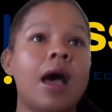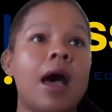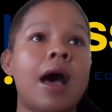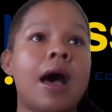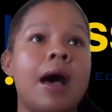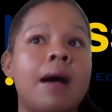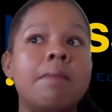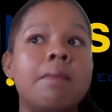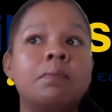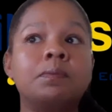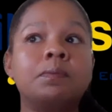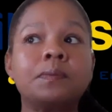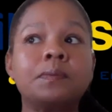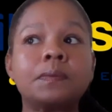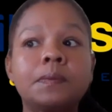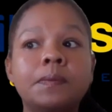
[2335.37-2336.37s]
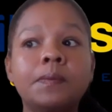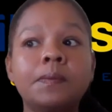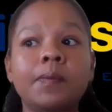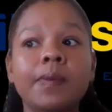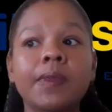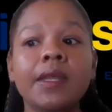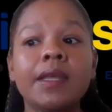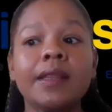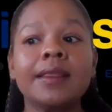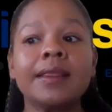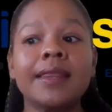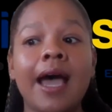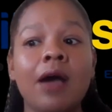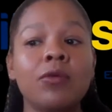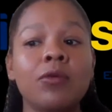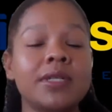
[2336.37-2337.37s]

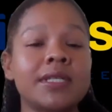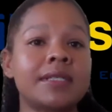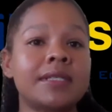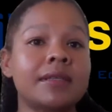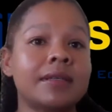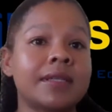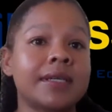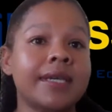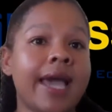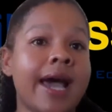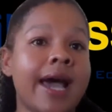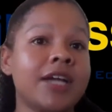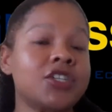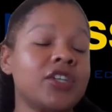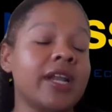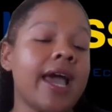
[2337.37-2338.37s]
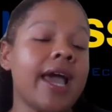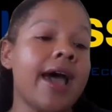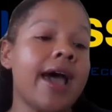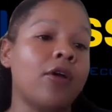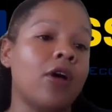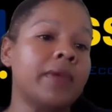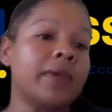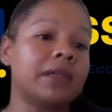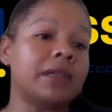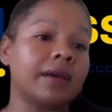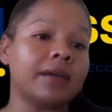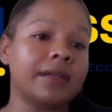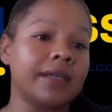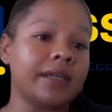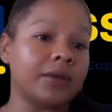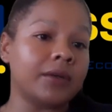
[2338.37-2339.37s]
That was the cash that I had on me.
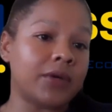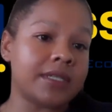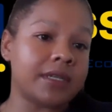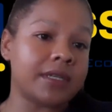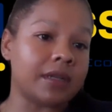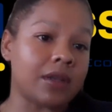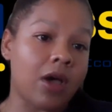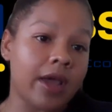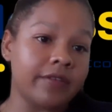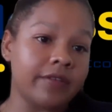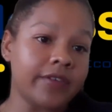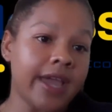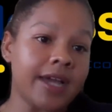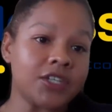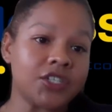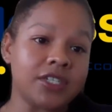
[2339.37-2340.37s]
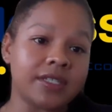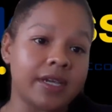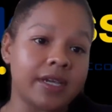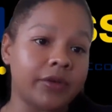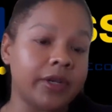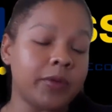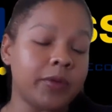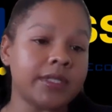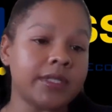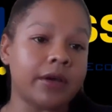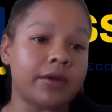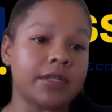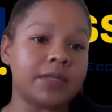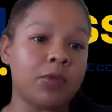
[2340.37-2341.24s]
Luckily, it wasn't a lot of cash because I only pulled out a